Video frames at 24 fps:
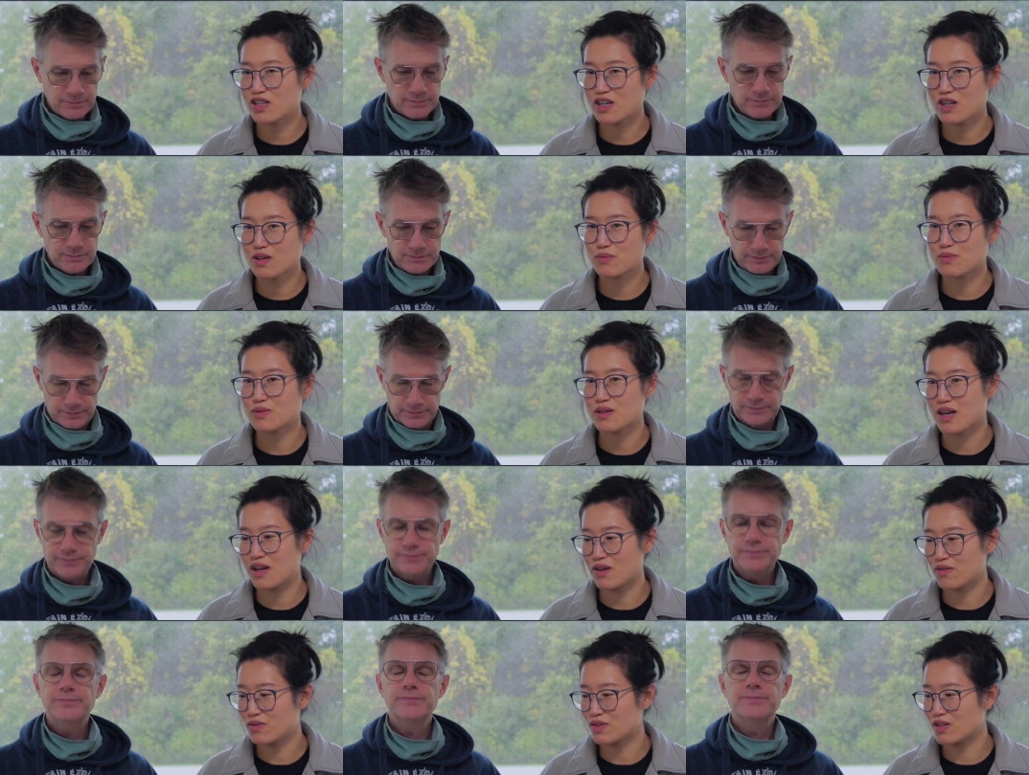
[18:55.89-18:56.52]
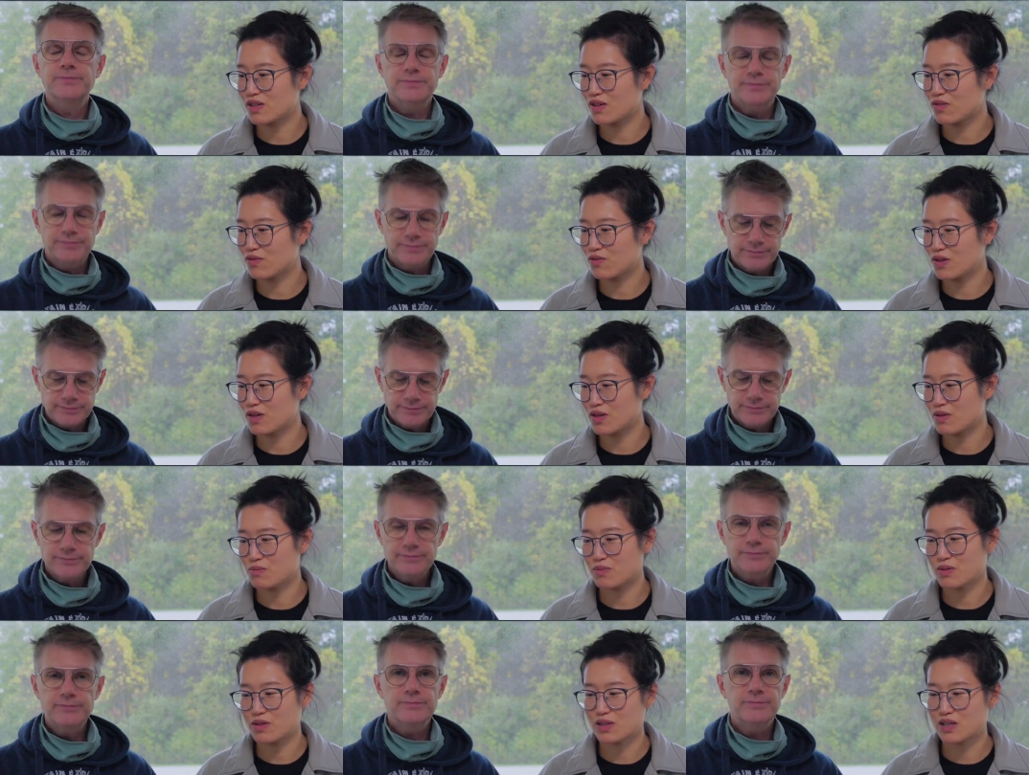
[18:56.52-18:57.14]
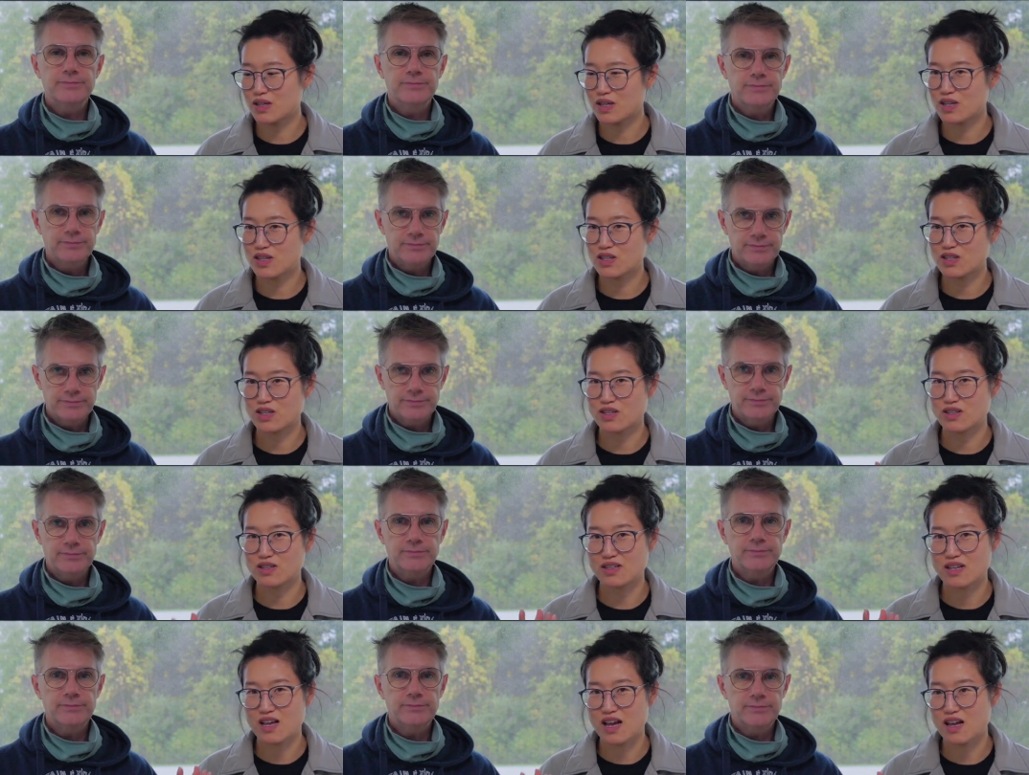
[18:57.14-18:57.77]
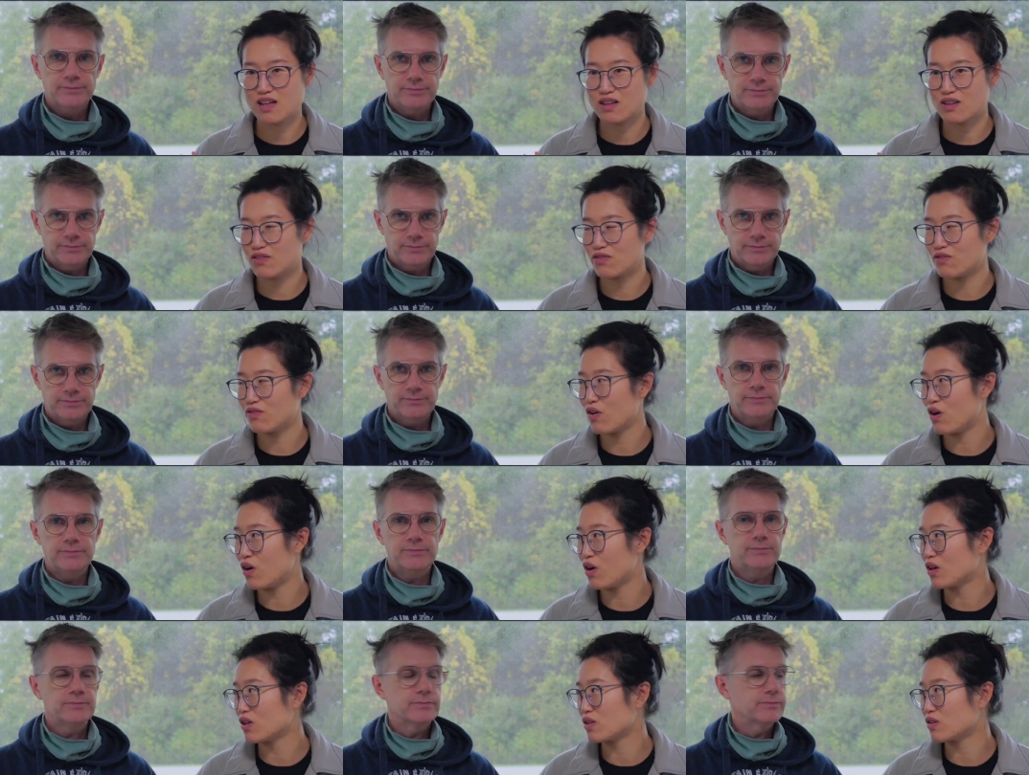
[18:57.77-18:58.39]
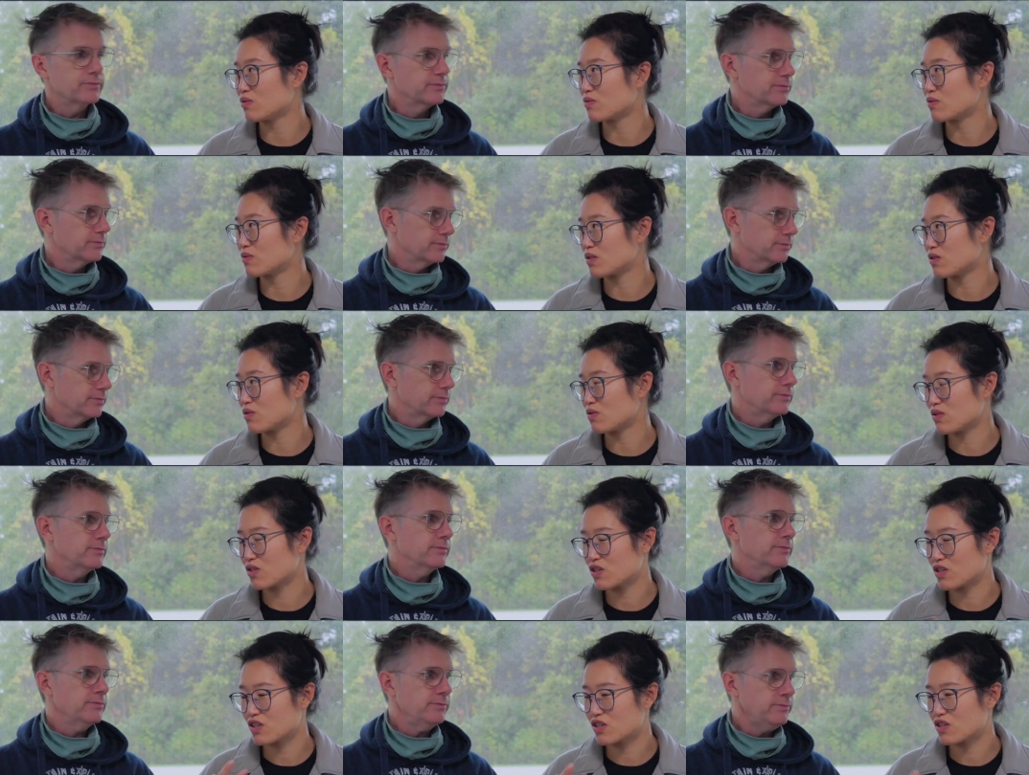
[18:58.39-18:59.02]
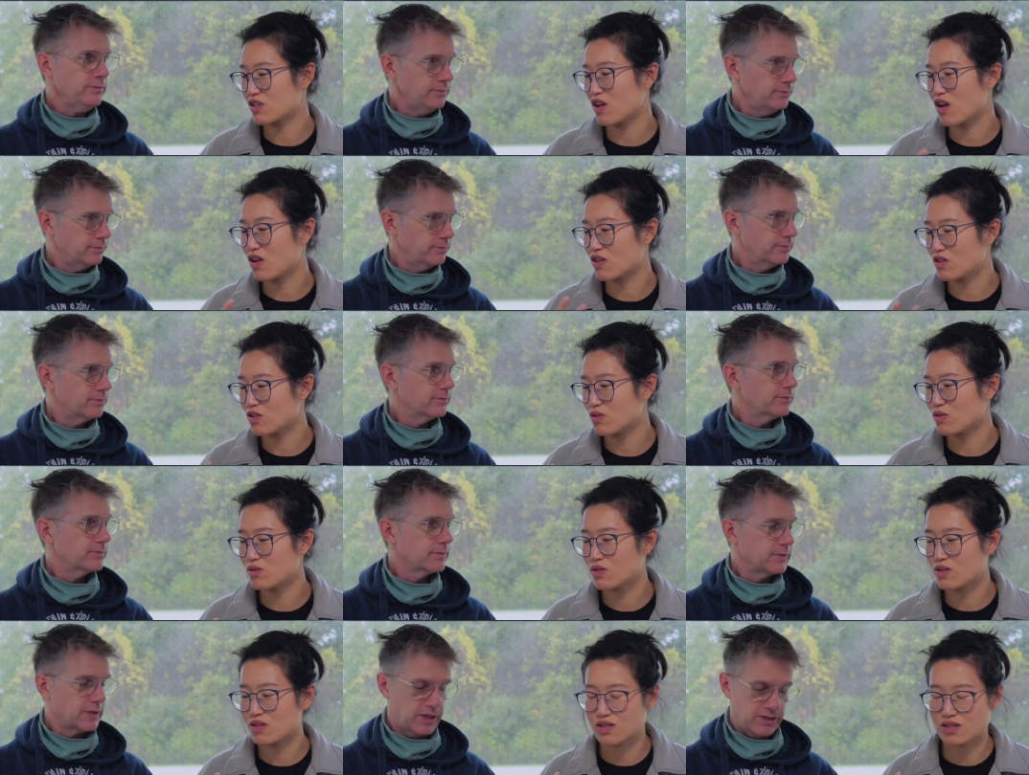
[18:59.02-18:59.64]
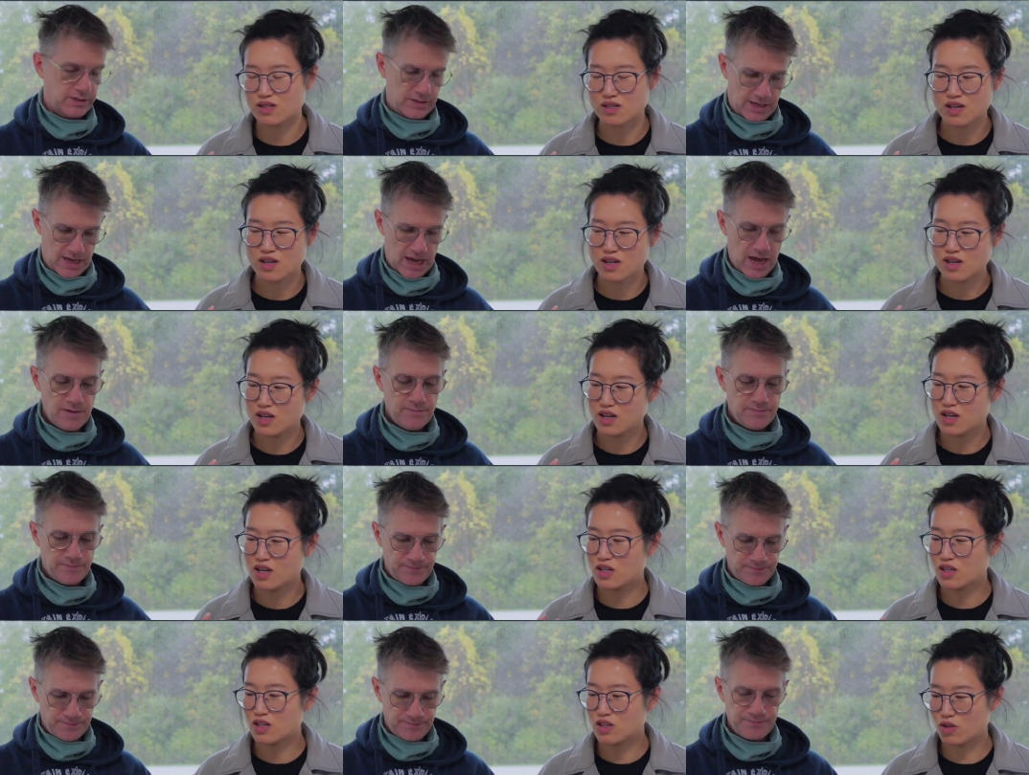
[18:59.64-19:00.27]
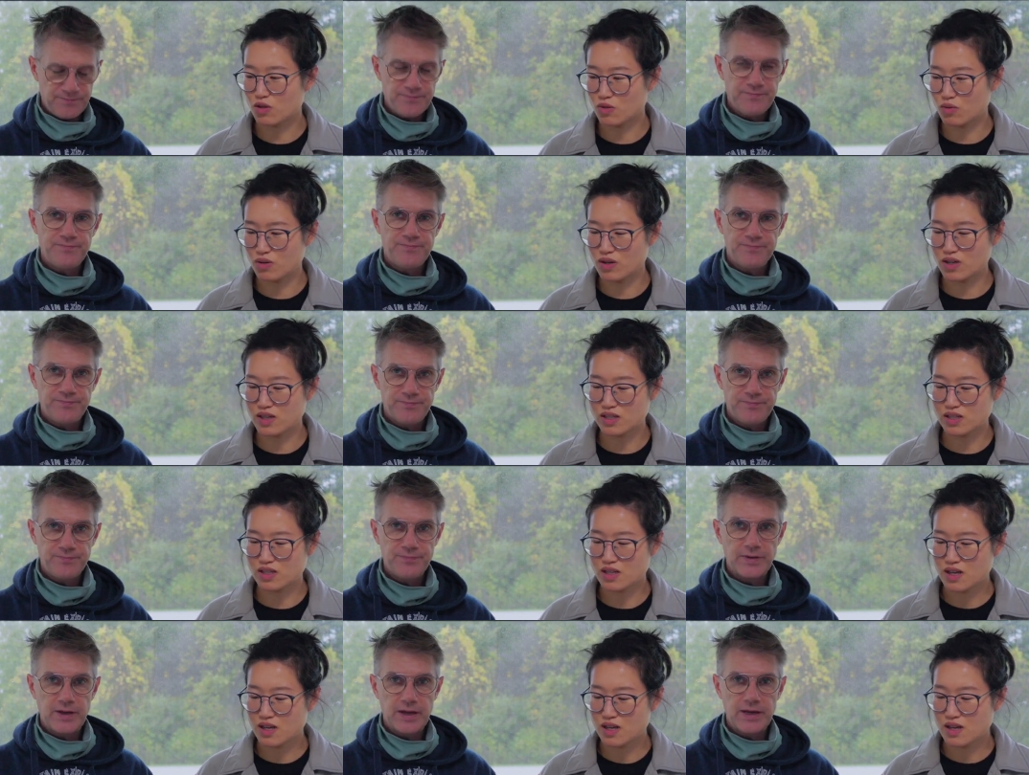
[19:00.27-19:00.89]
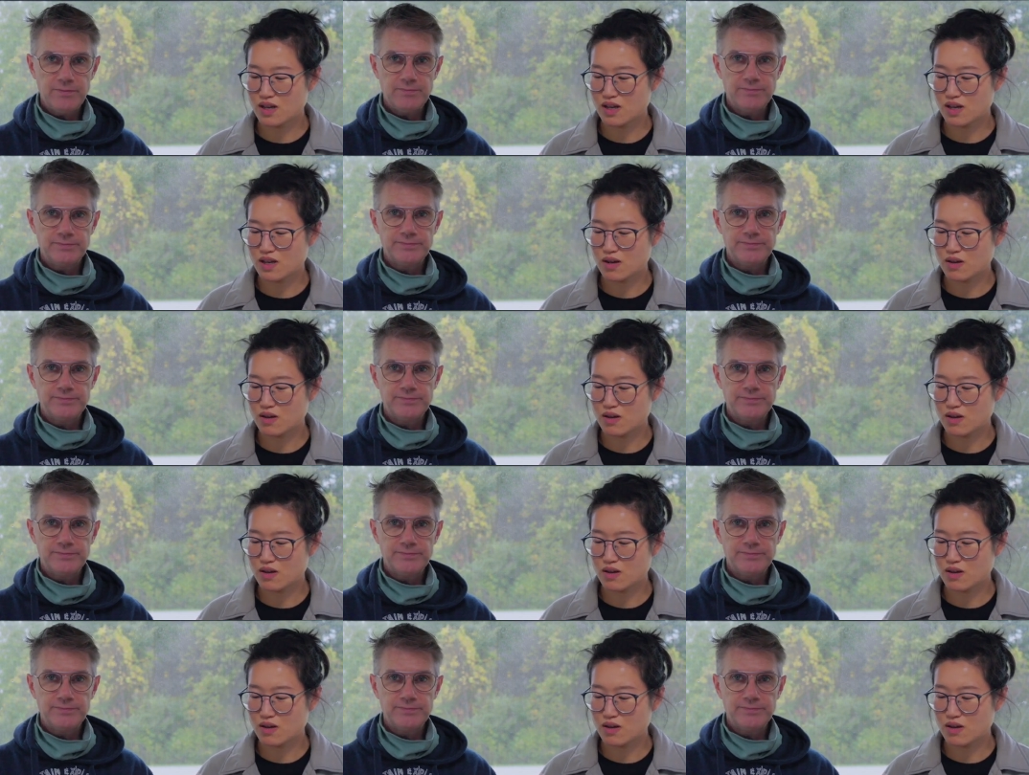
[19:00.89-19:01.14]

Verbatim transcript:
Speaker 1: shapes have different implications and the volumes. You're mm -hmm. just mm-hmm. not used yeah. to it. Yeah.